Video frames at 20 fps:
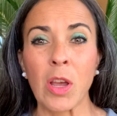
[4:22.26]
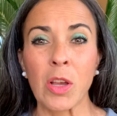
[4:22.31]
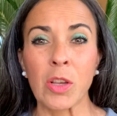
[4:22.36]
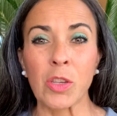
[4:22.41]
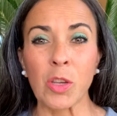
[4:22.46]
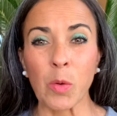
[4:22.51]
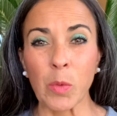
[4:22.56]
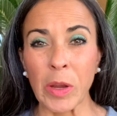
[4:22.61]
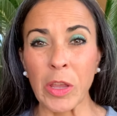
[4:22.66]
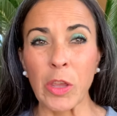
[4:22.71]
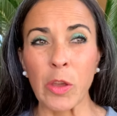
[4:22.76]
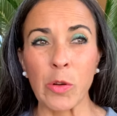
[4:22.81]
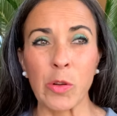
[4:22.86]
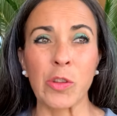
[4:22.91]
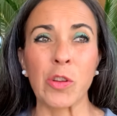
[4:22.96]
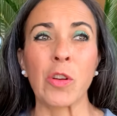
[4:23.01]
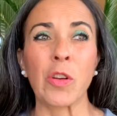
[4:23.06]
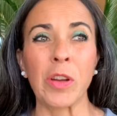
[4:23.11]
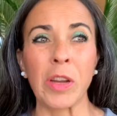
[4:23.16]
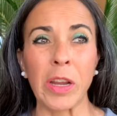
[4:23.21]
So when you
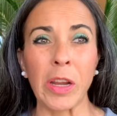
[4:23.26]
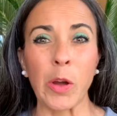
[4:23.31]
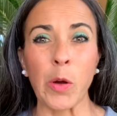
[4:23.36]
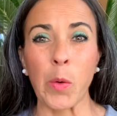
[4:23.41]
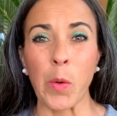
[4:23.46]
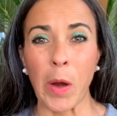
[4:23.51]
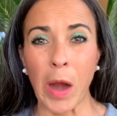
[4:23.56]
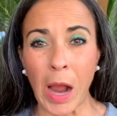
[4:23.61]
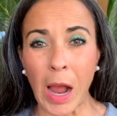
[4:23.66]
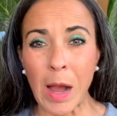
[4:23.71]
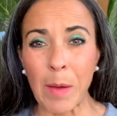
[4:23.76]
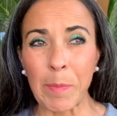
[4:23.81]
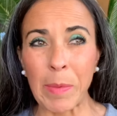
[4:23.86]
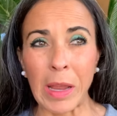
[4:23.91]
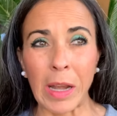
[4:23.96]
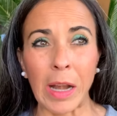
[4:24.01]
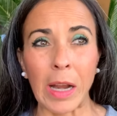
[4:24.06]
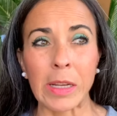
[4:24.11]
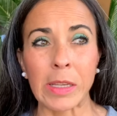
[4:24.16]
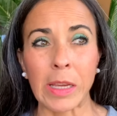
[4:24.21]
turn in crap
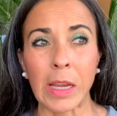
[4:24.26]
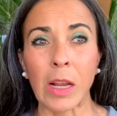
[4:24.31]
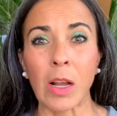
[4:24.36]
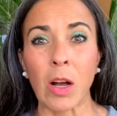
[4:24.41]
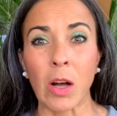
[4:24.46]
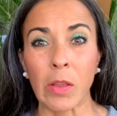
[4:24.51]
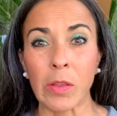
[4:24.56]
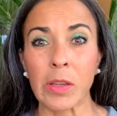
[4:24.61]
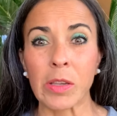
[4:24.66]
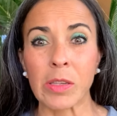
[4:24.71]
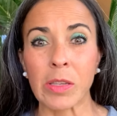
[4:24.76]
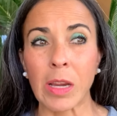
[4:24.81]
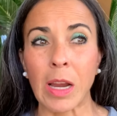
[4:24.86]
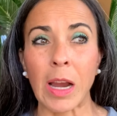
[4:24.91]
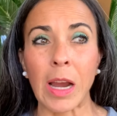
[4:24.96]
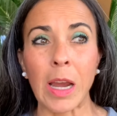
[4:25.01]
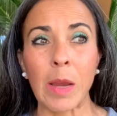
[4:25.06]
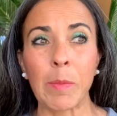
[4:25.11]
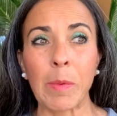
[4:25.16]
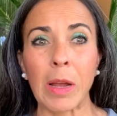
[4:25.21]
and I take all this
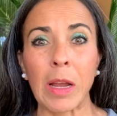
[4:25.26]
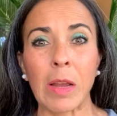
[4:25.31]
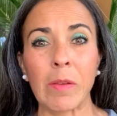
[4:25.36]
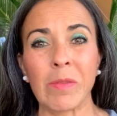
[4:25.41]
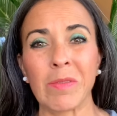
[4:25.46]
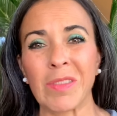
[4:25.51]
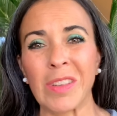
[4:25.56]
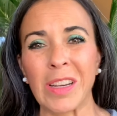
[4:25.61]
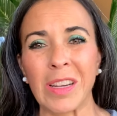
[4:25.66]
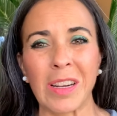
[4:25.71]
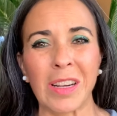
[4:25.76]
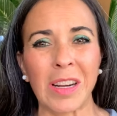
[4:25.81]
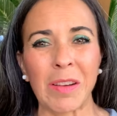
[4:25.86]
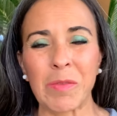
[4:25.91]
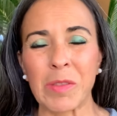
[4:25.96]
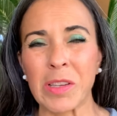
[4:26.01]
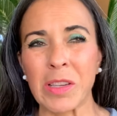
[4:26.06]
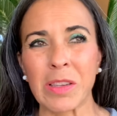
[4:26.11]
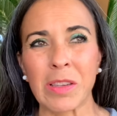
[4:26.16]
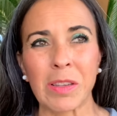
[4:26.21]
time,
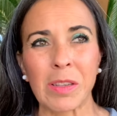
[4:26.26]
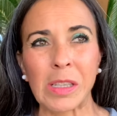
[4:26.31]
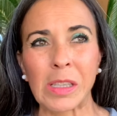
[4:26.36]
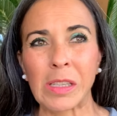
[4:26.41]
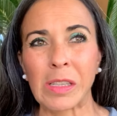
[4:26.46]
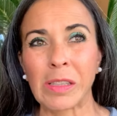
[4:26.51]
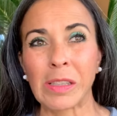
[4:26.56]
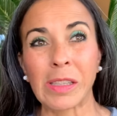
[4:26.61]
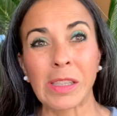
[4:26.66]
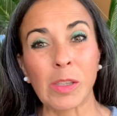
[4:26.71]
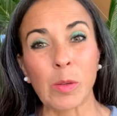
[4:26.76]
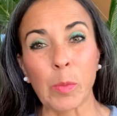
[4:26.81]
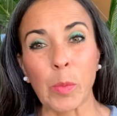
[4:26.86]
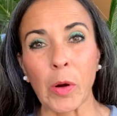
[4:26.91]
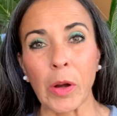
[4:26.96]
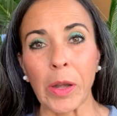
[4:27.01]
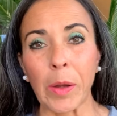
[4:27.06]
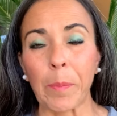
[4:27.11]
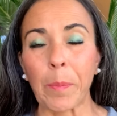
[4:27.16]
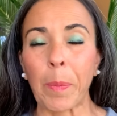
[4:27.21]
I'm just
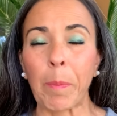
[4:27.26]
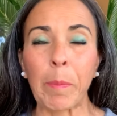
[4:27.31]
disappointed.